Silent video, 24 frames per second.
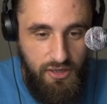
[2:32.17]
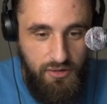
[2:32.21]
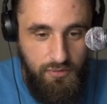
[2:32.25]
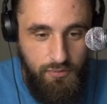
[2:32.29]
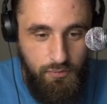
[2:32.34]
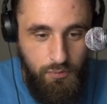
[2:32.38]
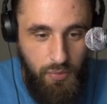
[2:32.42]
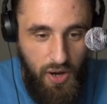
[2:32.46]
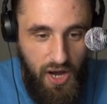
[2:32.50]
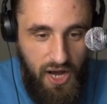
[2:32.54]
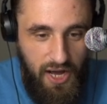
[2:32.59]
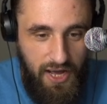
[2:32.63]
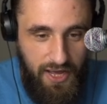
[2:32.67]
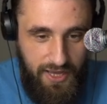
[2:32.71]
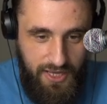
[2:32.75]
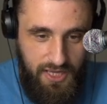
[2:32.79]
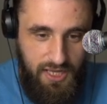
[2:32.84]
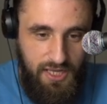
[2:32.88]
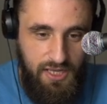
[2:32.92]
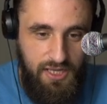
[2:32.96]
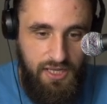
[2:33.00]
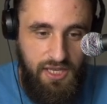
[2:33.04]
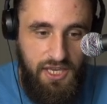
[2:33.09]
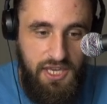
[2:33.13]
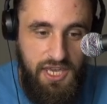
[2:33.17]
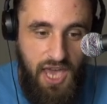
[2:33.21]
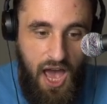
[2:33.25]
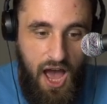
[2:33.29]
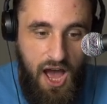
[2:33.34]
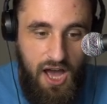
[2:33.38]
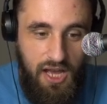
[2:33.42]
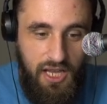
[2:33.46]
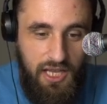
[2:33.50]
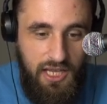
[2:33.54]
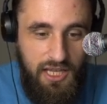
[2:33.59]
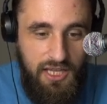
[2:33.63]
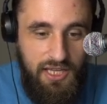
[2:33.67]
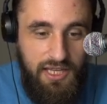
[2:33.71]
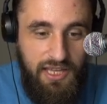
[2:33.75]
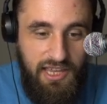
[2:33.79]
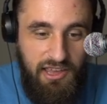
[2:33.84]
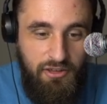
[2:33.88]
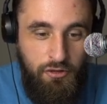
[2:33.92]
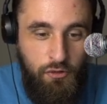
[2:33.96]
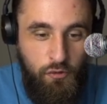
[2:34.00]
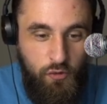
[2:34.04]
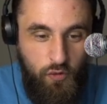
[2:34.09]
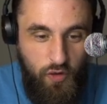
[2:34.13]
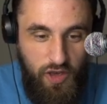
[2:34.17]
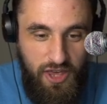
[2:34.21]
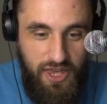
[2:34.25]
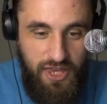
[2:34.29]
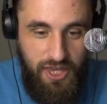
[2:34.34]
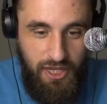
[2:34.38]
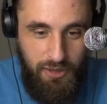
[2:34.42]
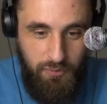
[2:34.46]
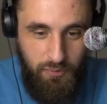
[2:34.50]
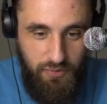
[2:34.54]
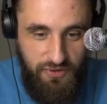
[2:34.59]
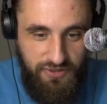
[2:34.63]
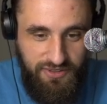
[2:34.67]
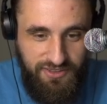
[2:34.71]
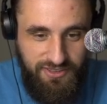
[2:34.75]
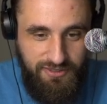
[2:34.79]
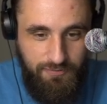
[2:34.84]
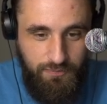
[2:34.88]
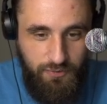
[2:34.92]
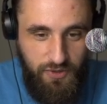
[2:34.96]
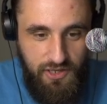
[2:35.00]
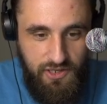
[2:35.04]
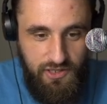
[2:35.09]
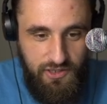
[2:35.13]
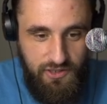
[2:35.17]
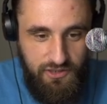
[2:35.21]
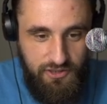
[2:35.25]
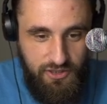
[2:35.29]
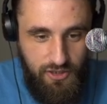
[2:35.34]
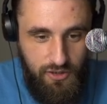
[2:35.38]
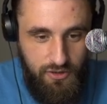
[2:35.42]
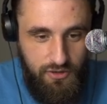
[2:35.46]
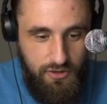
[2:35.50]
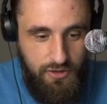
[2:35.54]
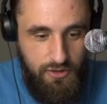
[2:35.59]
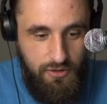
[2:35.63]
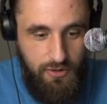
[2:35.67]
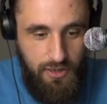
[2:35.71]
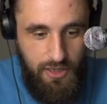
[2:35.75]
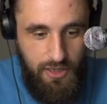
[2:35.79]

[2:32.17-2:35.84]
by young ephebes. So